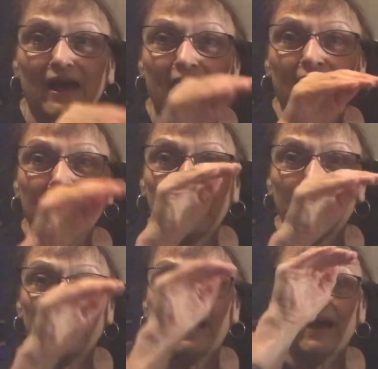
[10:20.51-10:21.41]
Eh,
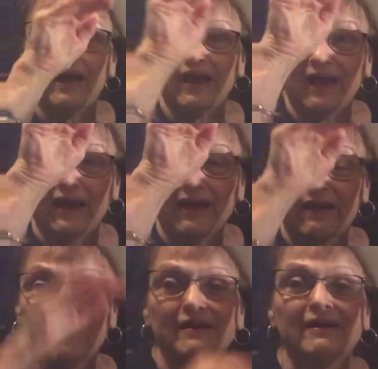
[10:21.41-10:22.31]
eh, eh,
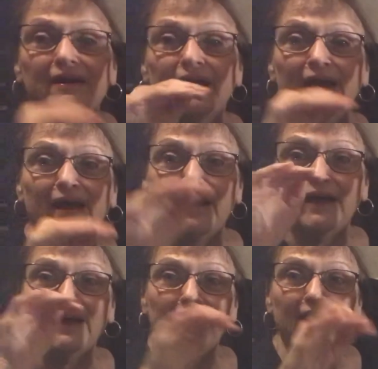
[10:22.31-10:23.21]
eh,
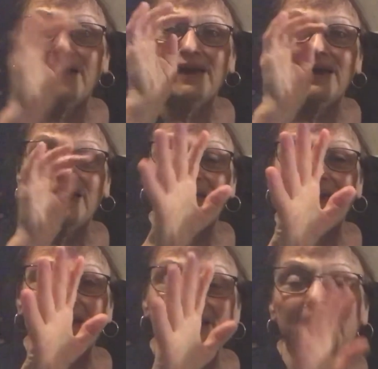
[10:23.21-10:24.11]
eh,
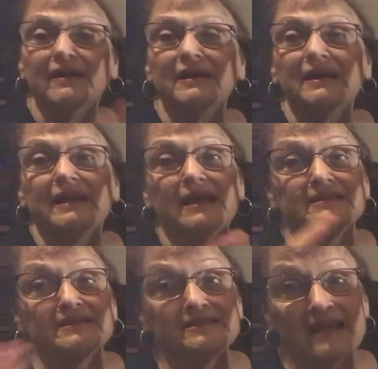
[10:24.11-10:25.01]
eh. It has
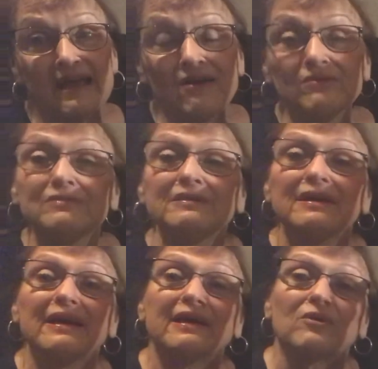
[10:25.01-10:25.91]
a sound
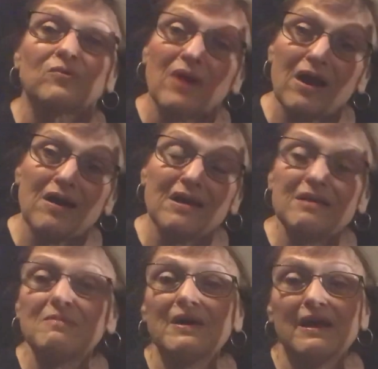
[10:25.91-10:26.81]
and a
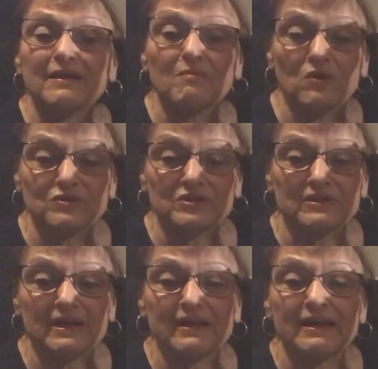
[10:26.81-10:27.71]
rhyme and a
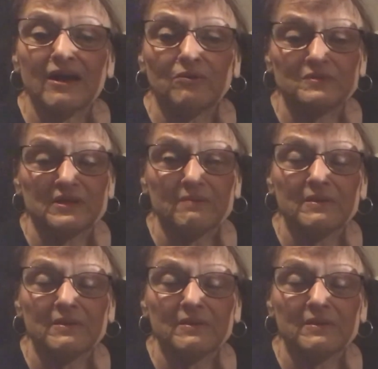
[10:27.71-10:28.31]
motion, and it helps them.